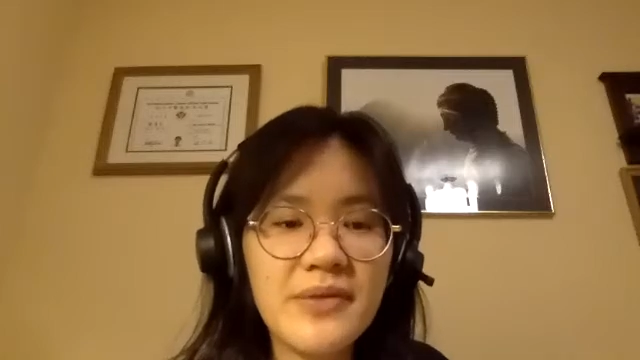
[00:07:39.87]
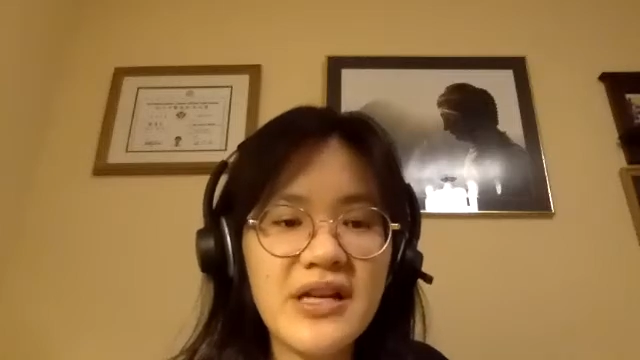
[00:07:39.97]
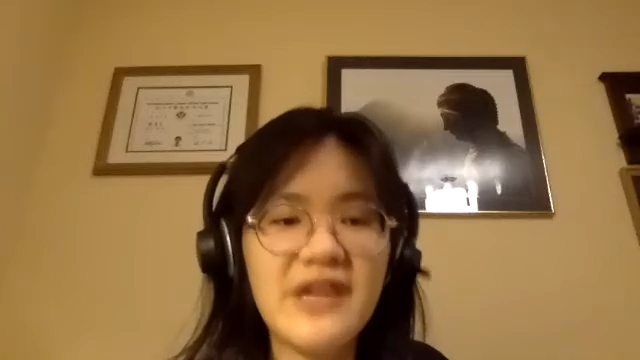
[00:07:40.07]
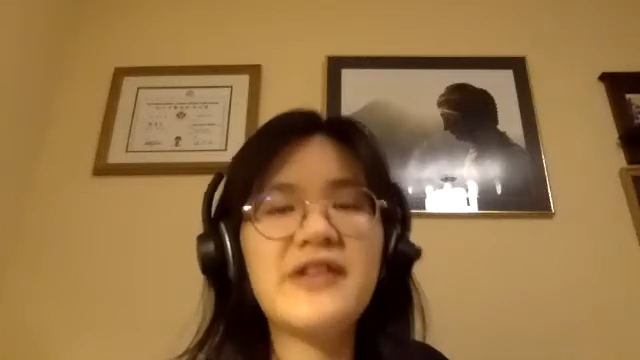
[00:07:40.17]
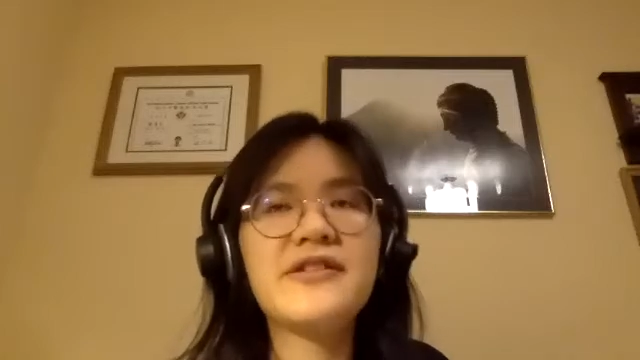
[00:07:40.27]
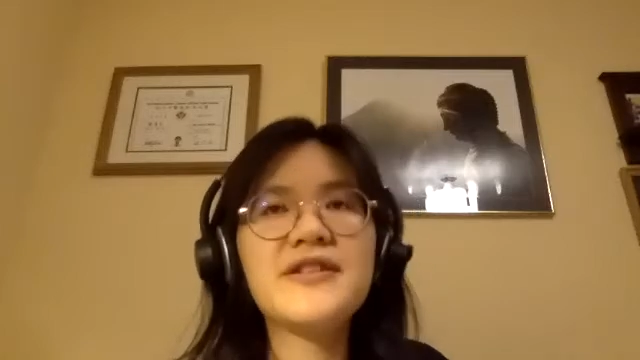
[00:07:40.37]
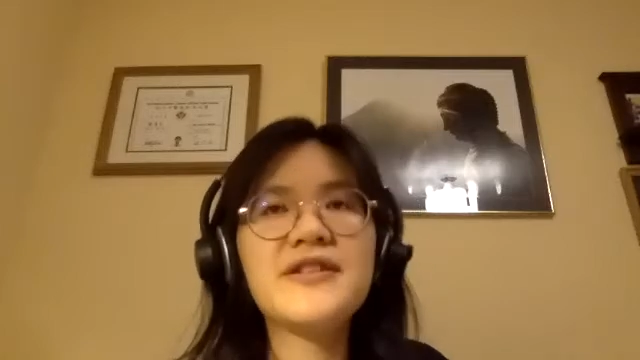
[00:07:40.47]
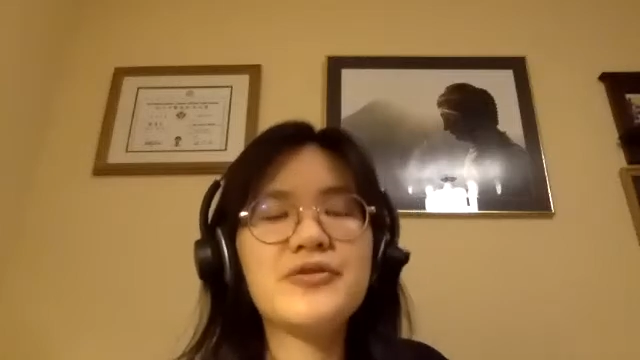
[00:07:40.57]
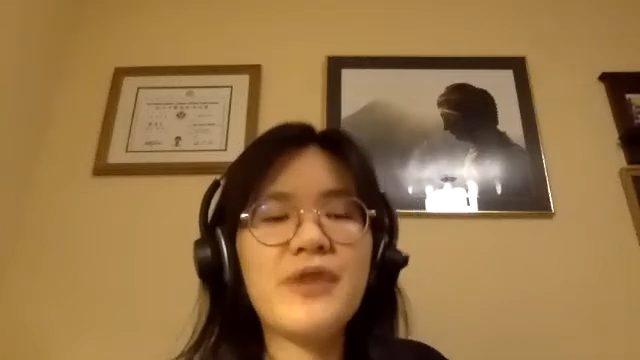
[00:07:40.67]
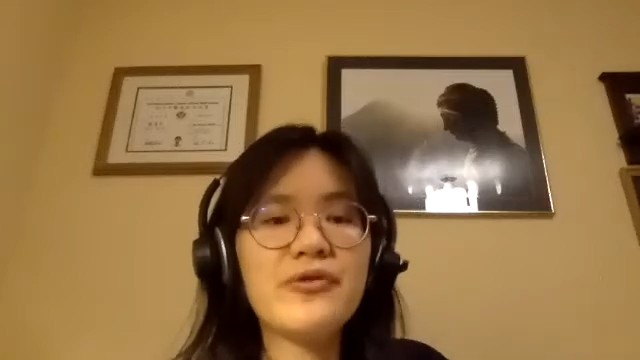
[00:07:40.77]
And I think this
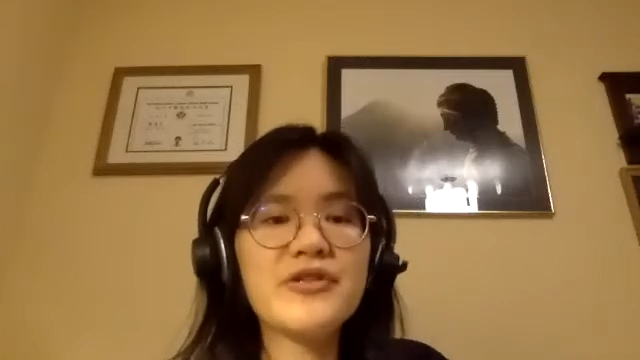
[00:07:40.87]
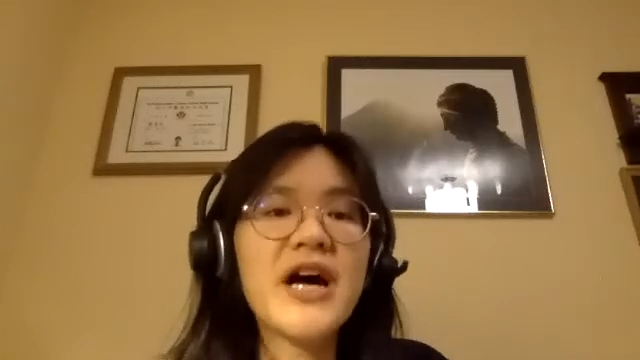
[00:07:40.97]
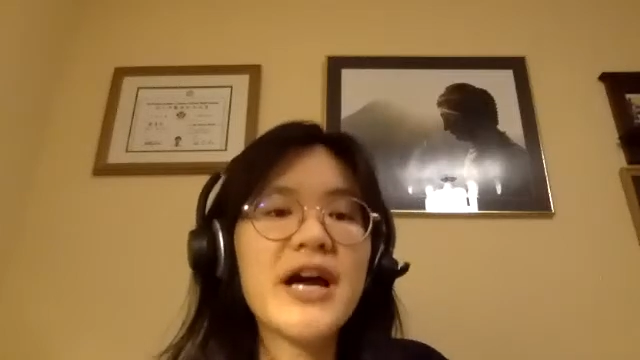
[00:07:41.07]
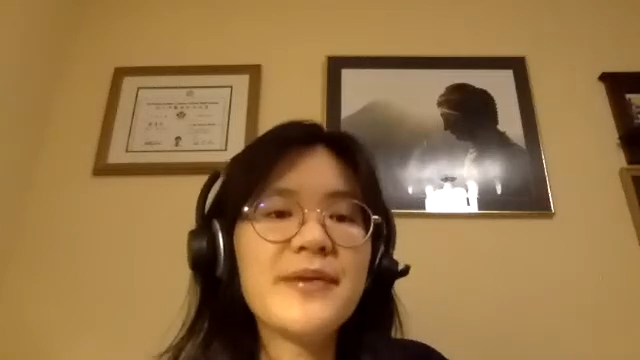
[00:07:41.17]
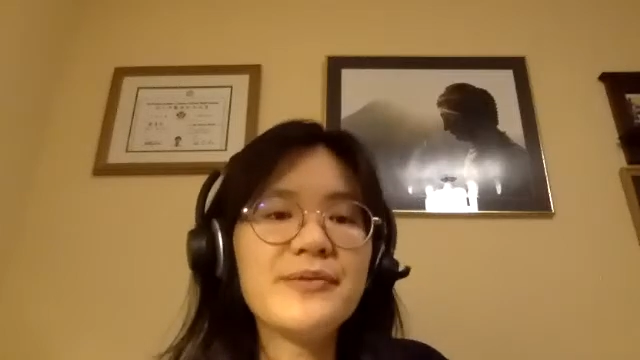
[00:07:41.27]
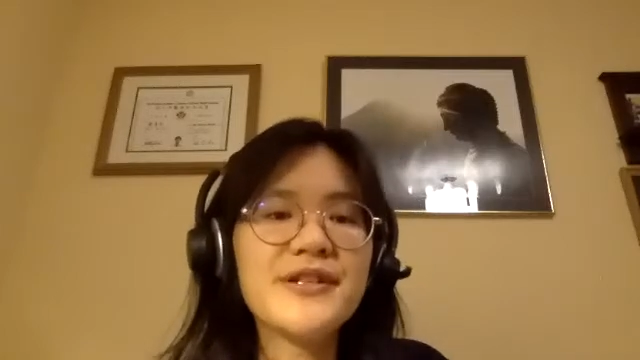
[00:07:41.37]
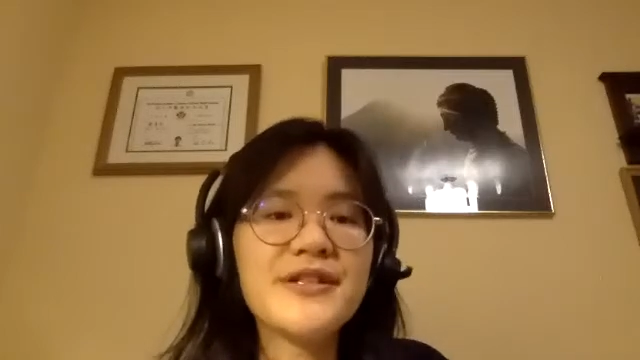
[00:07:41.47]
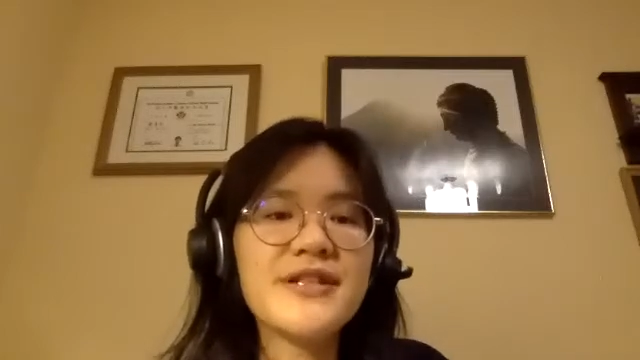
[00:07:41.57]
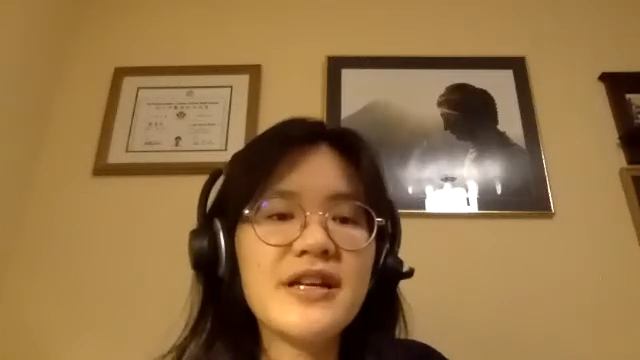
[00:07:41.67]
is rather timeless.